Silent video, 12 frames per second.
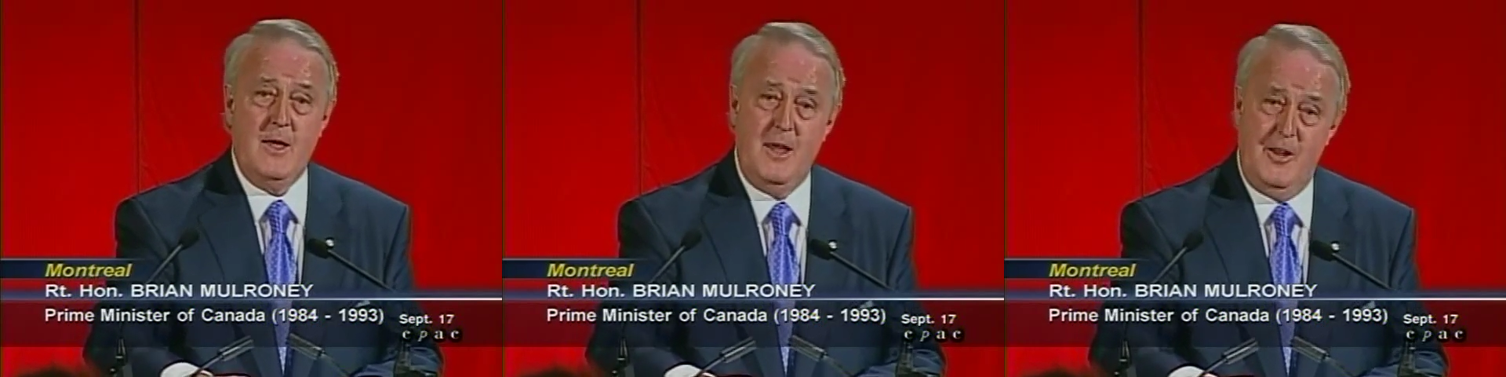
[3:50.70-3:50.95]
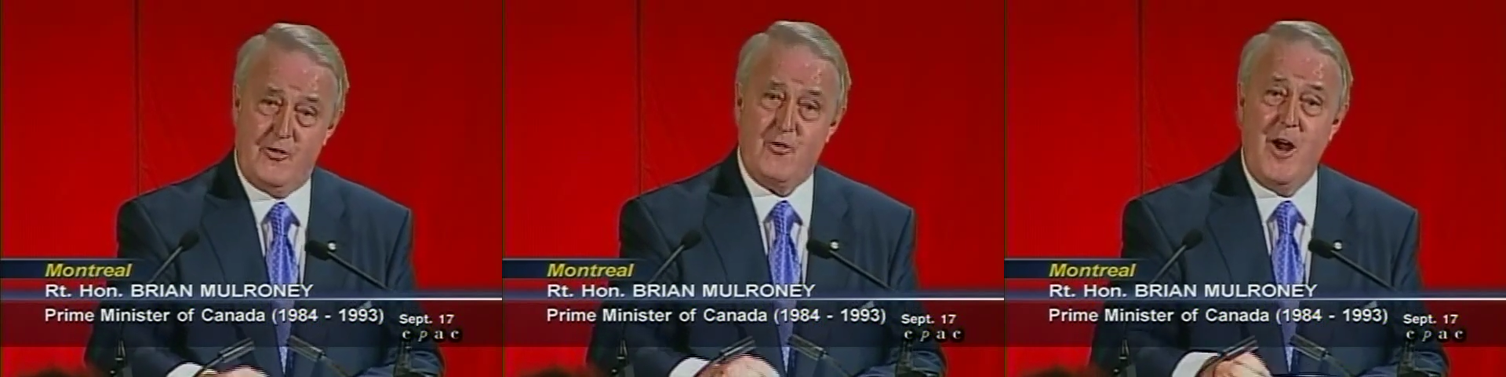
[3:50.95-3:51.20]

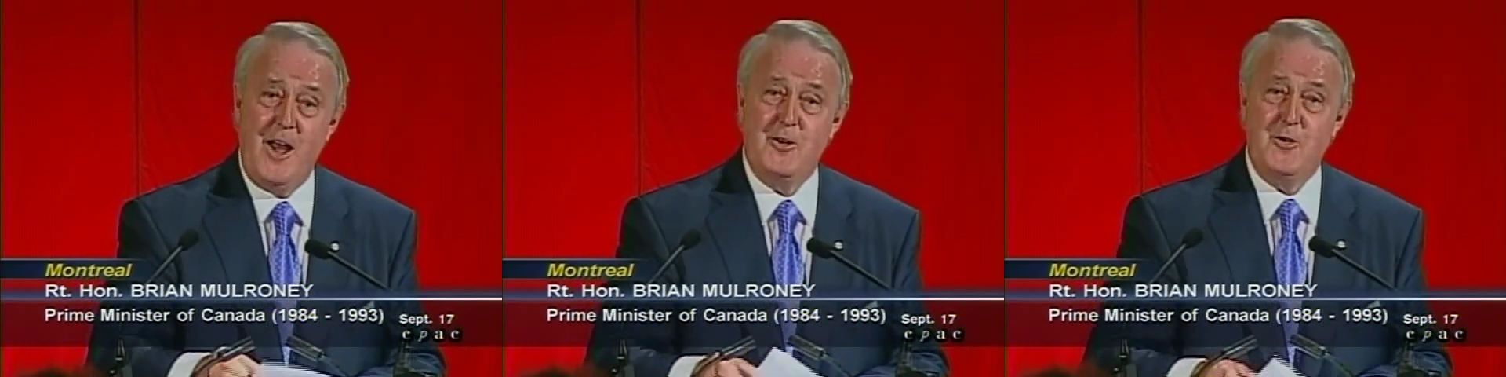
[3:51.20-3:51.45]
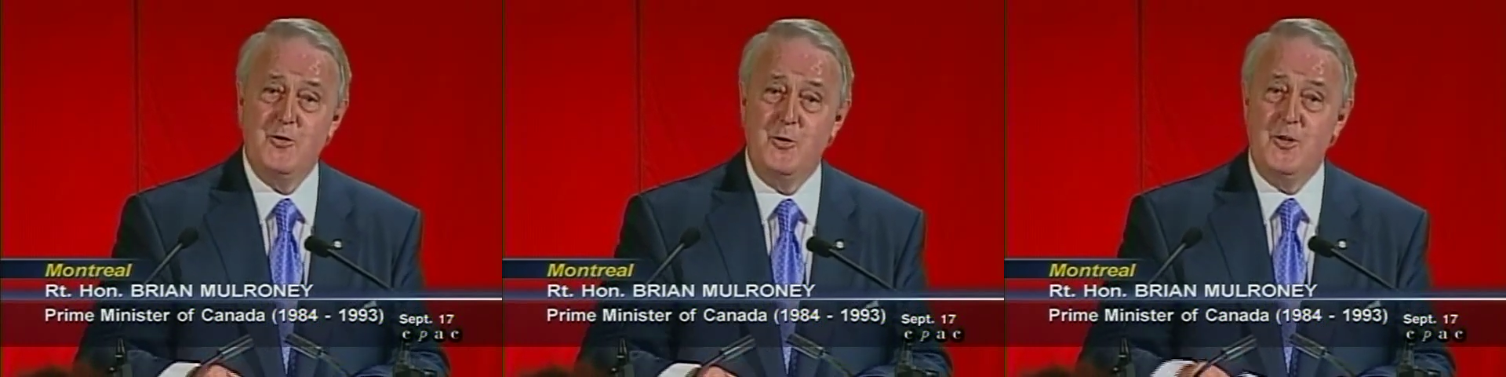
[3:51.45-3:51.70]
He's
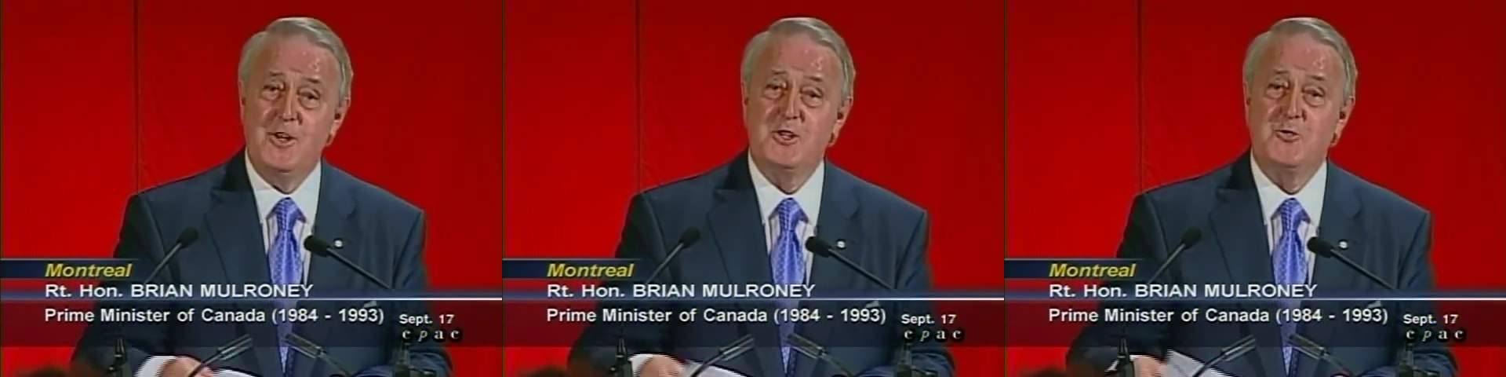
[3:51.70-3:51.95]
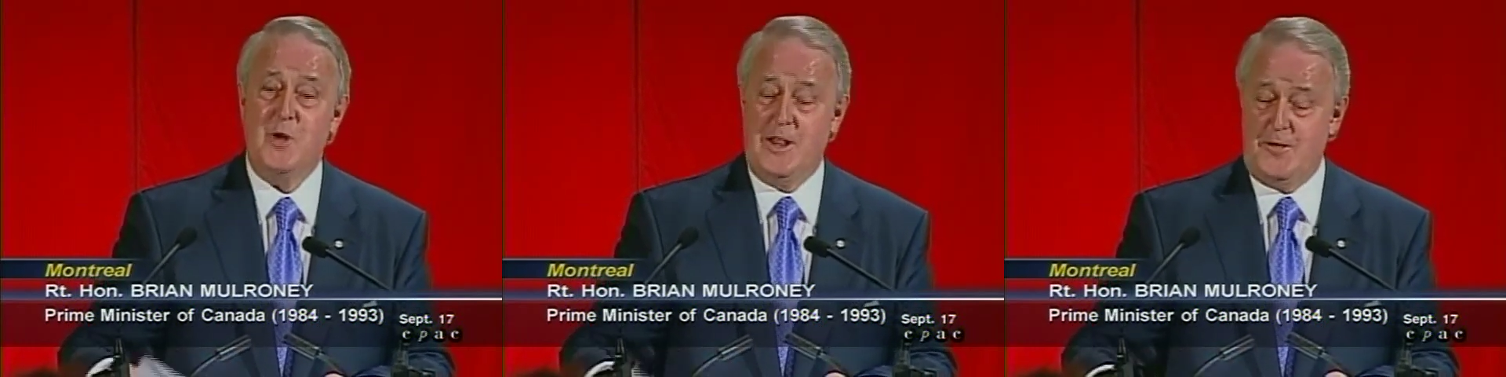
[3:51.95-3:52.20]
trying to do
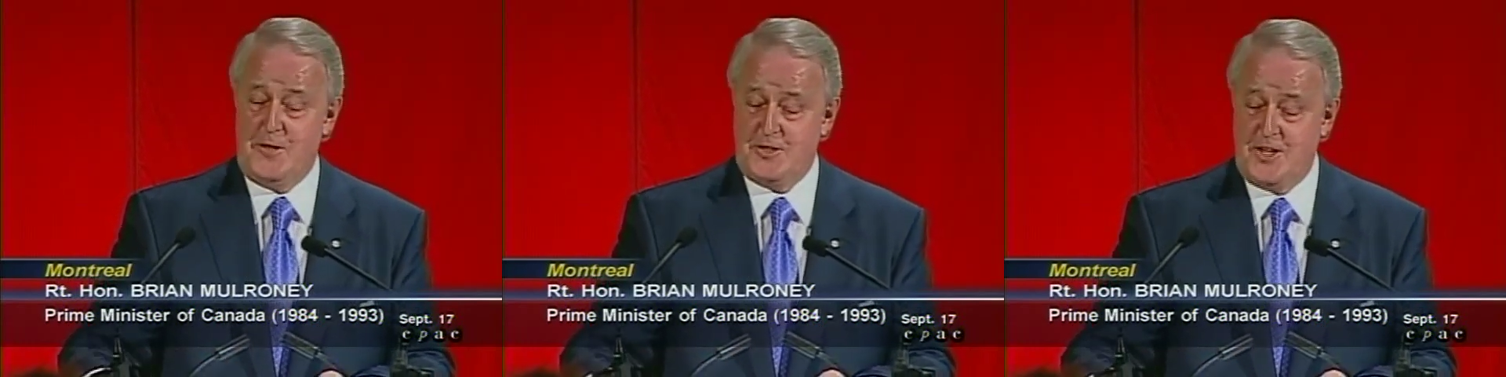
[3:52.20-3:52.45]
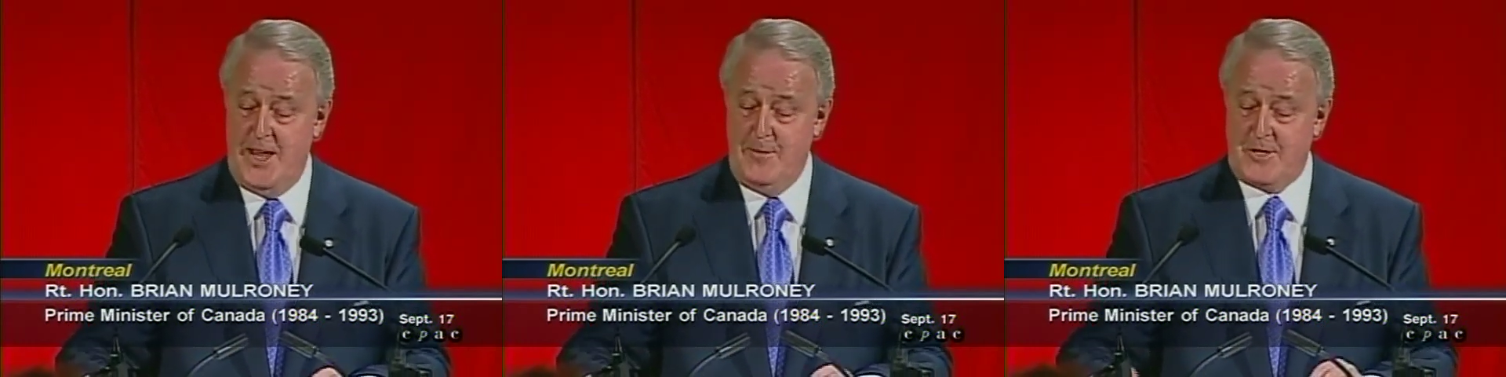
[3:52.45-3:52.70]
this while at the
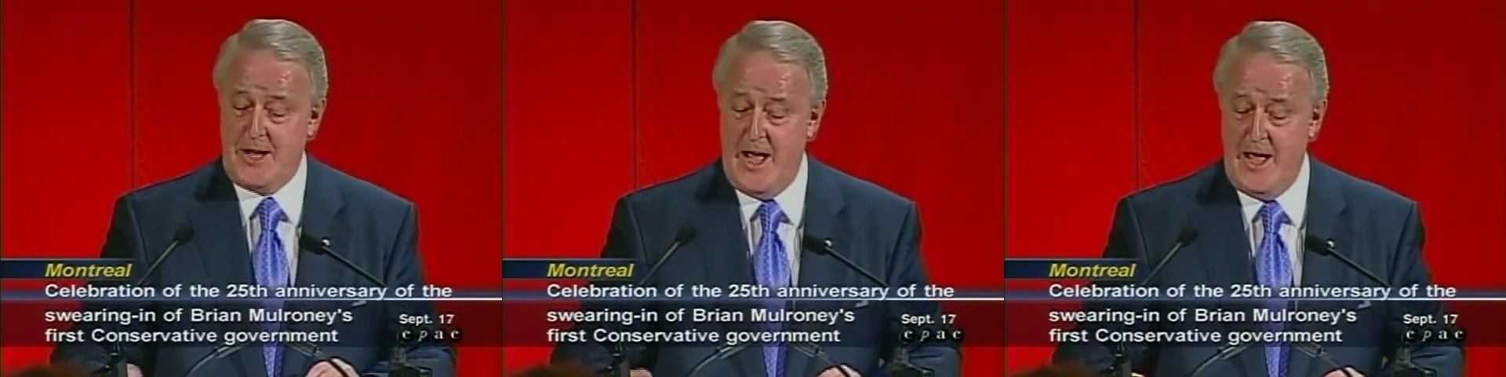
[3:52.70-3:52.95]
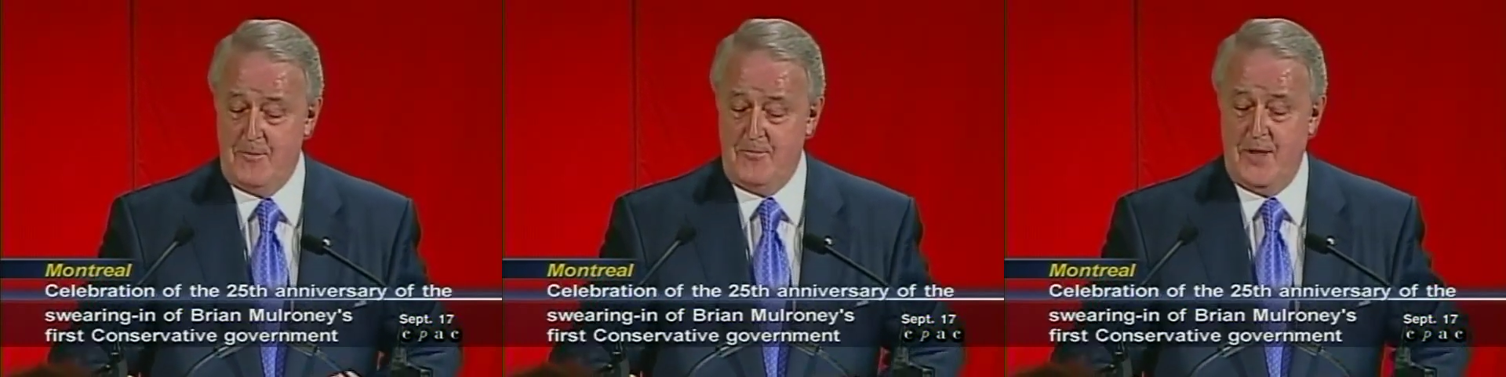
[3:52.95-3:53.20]
same
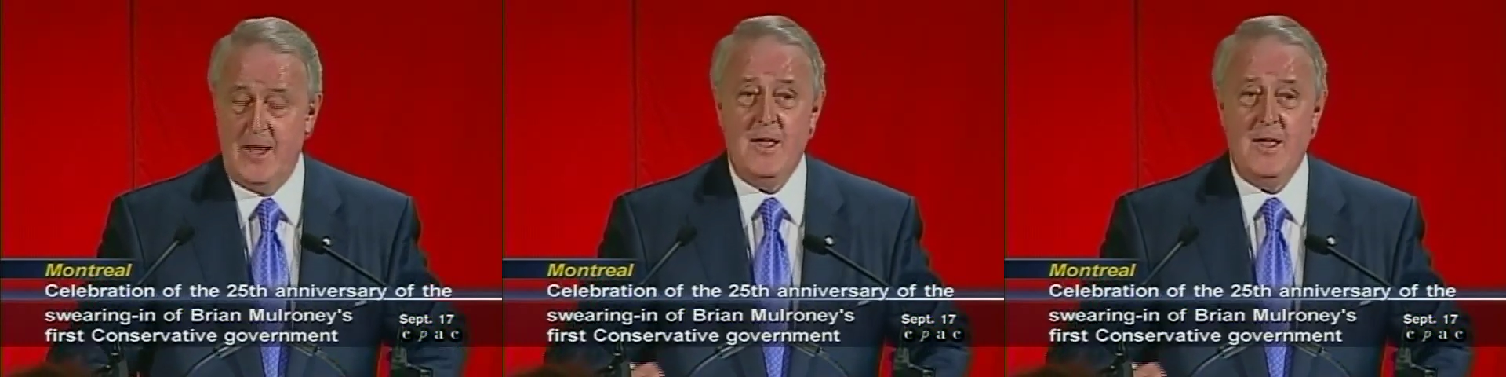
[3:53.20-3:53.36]
time